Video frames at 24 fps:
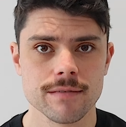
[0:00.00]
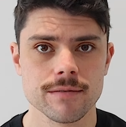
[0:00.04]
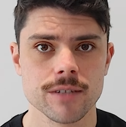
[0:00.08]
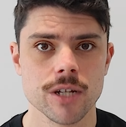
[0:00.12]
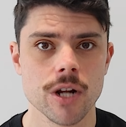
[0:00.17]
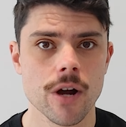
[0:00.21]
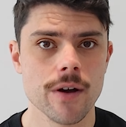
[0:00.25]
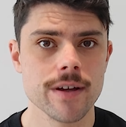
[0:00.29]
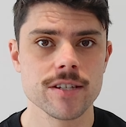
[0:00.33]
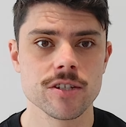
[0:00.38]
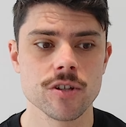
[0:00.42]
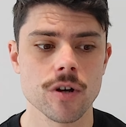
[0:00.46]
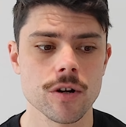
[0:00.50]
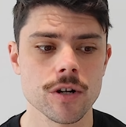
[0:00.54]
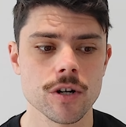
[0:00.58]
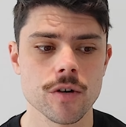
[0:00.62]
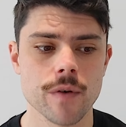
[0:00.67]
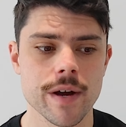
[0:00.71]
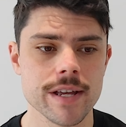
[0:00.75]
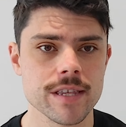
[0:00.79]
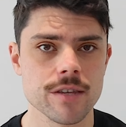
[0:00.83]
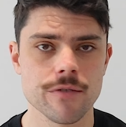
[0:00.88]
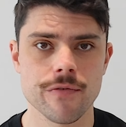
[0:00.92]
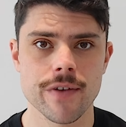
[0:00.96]
You know, he's not a
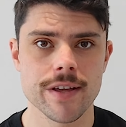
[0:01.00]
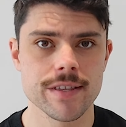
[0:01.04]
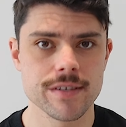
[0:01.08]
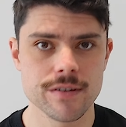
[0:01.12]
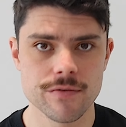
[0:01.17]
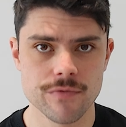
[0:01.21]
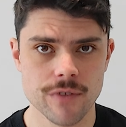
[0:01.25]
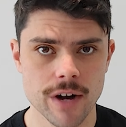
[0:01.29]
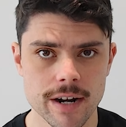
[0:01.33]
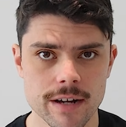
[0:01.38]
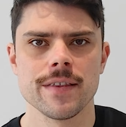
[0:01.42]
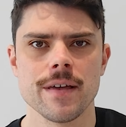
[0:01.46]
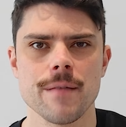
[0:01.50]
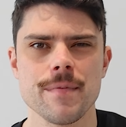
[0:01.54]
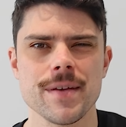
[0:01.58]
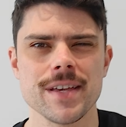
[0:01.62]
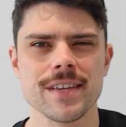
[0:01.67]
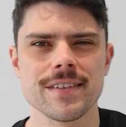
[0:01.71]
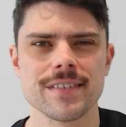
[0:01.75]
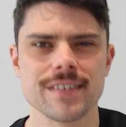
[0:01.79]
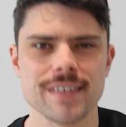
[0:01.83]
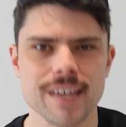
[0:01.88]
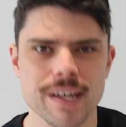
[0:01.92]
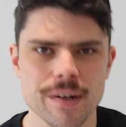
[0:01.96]
great defensive runner. That being
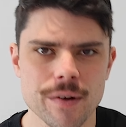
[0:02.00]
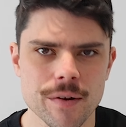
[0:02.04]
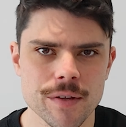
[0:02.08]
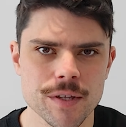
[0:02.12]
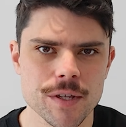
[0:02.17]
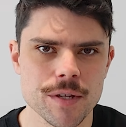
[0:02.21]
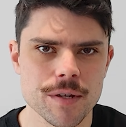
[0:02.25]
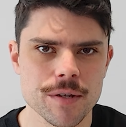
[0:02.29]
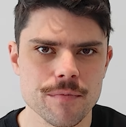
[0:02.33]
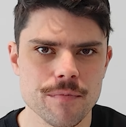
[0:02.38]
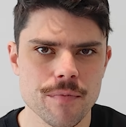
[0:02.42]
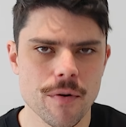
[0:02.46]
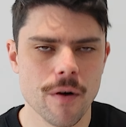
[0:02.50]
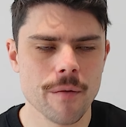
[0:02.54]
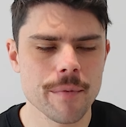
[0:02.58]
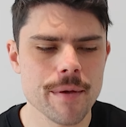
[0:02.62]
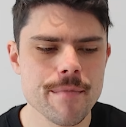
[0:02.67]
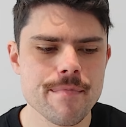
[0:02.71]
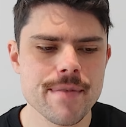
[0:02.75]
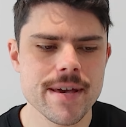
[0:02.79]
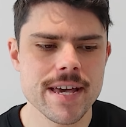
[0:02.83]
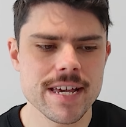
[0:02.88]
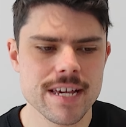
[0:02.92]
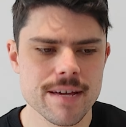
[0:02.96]
said, you probably
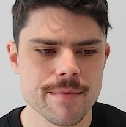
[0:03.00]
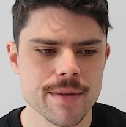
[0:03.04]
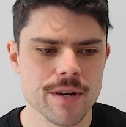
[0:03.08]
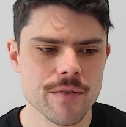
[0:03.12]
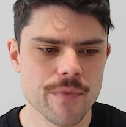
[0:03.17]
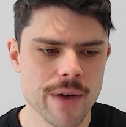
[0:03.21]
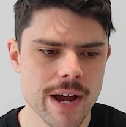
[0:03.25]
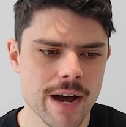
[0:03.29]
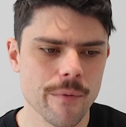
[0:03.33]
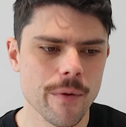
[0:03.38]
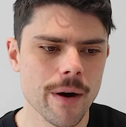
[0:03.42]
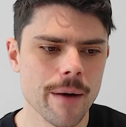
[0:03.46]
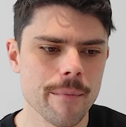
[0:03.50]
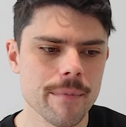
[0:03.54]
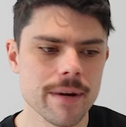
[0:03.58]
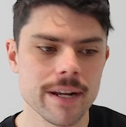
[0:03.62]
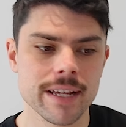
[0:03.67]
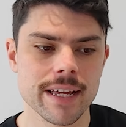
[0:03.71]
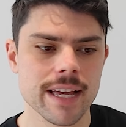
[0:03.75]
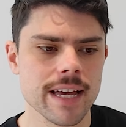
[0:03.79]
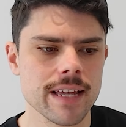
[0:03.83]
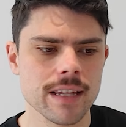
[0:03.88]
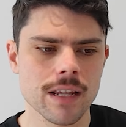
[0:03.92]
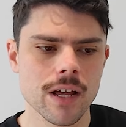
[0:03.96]
pick him in round one, but
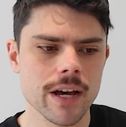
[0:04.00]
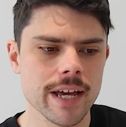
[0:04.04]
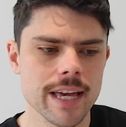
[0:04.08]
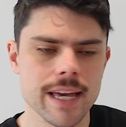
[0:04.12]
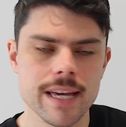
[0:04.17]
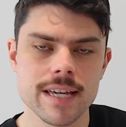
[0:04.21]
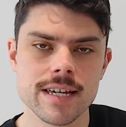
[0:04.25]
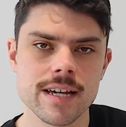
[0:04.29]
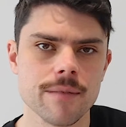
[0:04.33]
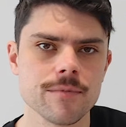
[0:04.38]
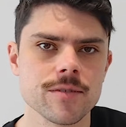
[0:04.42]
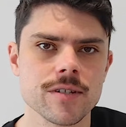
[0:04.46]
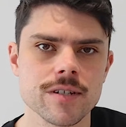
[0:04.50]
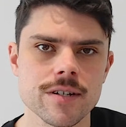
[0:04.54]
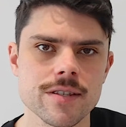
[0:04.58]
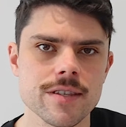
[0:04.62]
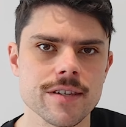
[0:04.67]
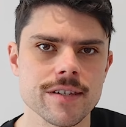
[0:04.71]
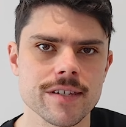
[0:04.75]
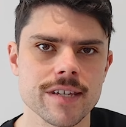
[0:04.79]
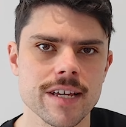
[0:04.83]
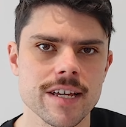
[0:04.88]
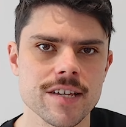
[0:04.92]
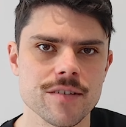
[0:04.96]
again, like, he comes into the
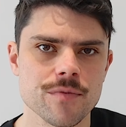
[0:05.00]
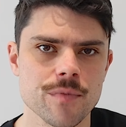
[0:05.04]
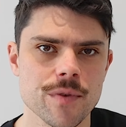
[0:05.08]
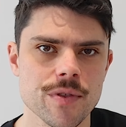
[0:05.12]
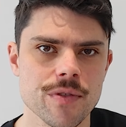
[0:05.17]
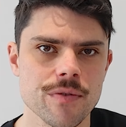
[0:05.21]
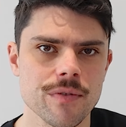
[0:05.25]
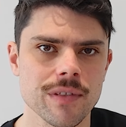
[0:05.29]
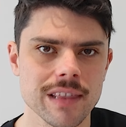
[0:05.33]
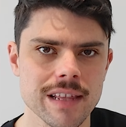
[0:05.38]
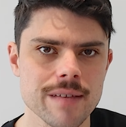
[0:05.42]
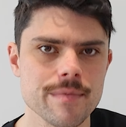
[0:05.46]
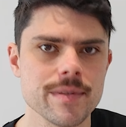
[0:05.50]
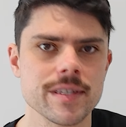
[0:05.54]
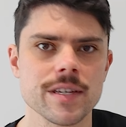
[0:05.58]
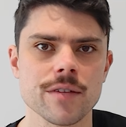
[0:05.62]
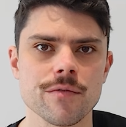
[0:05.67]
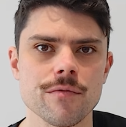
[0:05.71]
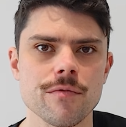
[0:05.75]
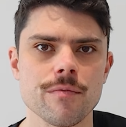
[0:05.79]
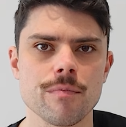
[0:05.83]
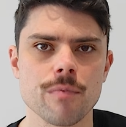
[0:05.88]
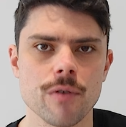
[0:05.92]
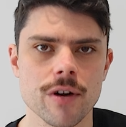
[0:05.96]
season with
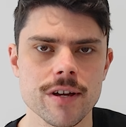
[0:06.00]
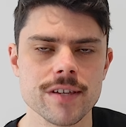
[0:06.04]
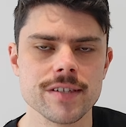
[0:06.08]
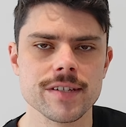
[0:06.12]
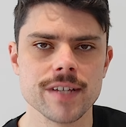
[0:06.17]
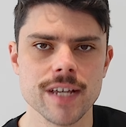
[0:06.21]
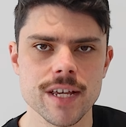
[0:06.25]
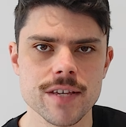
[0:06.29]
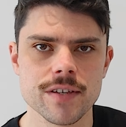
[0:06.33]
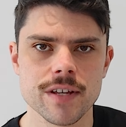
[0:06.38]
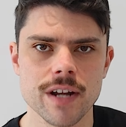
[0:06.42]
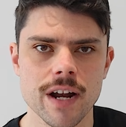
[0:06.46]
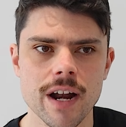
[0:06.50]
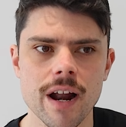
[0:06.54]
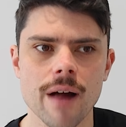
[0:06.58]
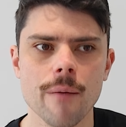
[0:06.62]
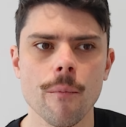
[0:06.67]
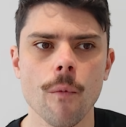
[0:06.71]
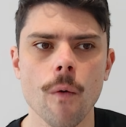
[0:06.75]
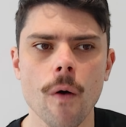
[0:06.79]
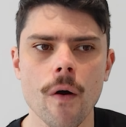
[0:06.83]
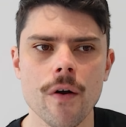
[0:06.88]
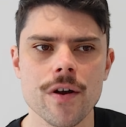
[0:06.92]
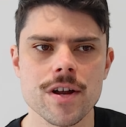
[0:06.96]
limited preseason, and
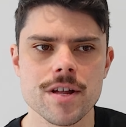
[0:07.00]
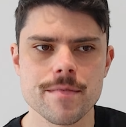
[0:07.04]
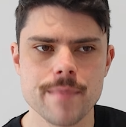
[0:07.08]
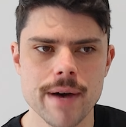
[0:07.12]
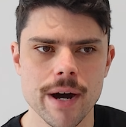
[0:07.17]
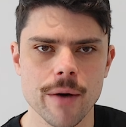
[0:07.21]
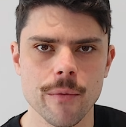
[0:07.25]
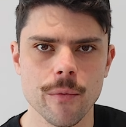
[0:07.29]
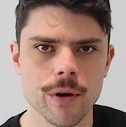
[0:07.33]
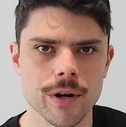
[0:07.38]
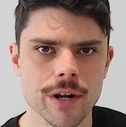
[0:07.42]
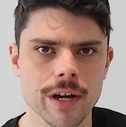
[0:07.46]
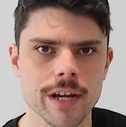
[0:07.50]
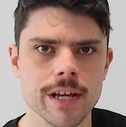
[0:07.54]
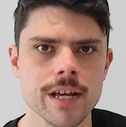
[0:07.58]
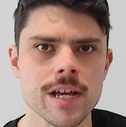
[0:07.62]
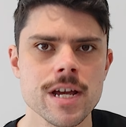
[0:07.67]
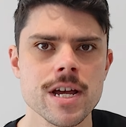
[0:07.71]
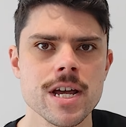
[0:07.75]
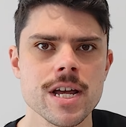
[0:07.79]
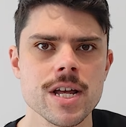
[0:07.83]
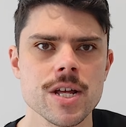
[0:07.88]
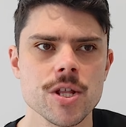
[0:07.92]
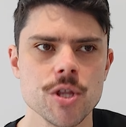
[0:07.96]
I'm worried about what a
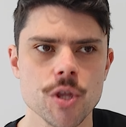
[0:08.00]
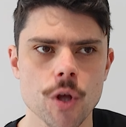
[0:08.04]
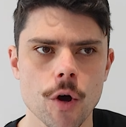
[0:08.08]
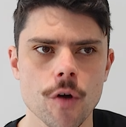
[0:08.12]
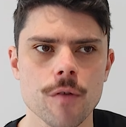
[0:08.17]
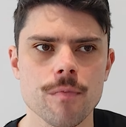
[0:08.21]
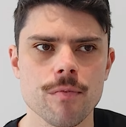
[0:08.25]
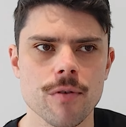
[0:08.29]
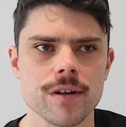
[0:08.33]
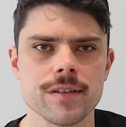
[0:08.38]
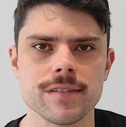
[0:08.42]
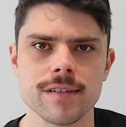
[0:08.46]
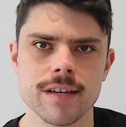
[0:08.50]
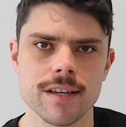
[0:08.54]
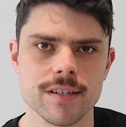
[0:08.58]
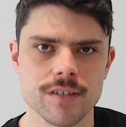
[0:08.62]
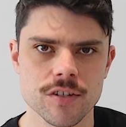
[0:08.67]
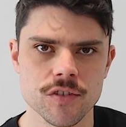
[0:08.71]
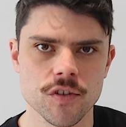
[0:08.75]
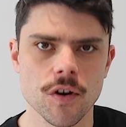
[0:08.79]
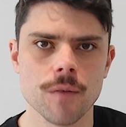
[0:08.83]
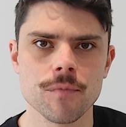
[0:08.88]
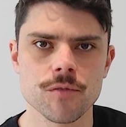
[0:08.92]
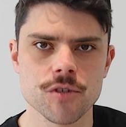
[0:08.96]
no
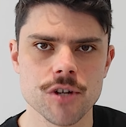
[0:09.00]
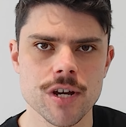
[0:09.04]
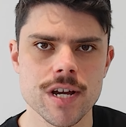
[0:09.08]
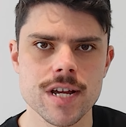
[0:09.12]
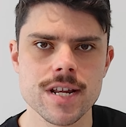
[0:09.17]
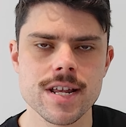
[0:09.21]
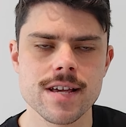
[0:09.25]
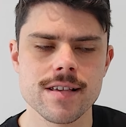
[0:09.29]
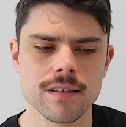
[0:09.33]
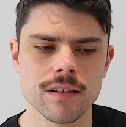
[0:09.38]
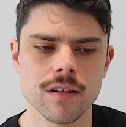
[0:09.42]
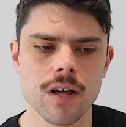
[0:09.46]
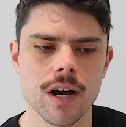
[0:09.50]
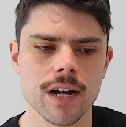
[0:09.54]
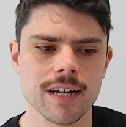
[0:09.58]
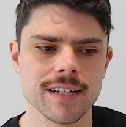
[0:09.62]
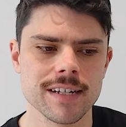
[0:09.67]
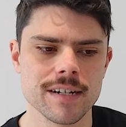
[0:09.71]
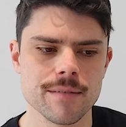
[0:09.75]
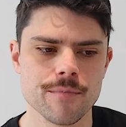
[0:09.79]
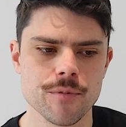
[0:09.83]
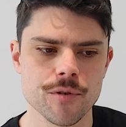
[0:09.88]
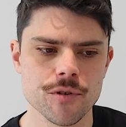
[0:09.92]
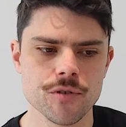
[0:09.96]
preseason Dom Sheed is likely
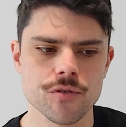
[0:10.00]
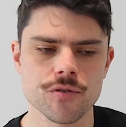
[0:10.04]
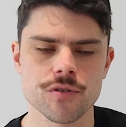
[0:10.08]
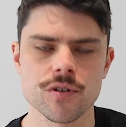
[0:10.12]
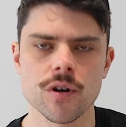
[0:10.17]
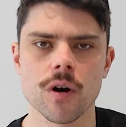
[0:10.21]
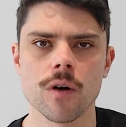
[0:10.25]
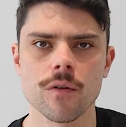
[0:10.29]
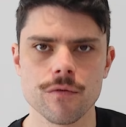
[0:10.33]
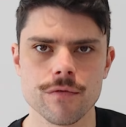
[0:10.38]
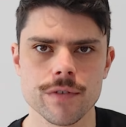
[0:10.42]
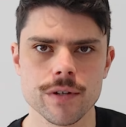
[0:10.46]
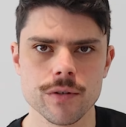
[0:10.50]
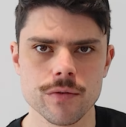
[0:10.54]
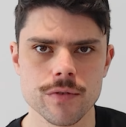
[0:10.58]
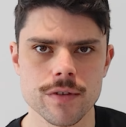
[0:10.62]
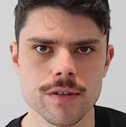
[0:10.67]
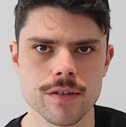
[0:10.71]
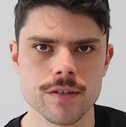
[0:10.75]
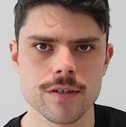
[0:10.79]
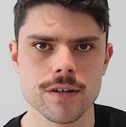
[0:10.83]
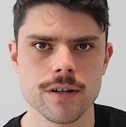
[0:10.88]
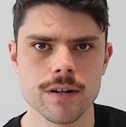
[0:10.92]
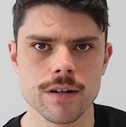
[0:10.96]
to produce on field
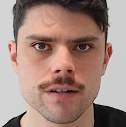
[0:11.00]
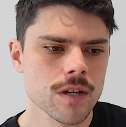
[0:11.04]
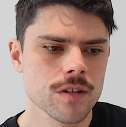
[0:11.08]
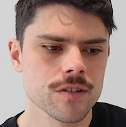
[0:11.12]
this year.